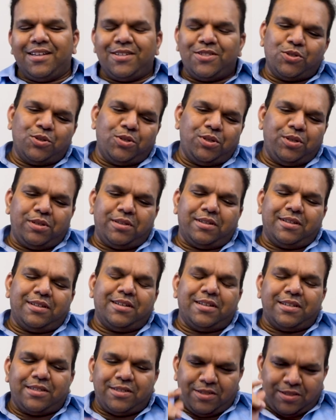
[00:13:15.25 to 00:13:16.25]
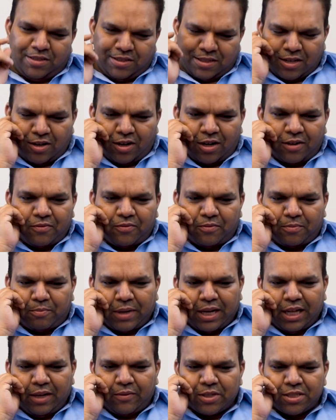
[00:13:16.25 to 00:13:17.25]
So there's a lot of
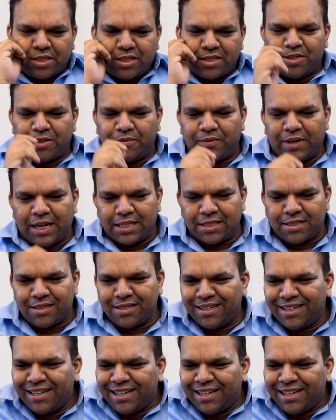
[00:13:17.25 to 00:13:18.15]
many questions you've asked.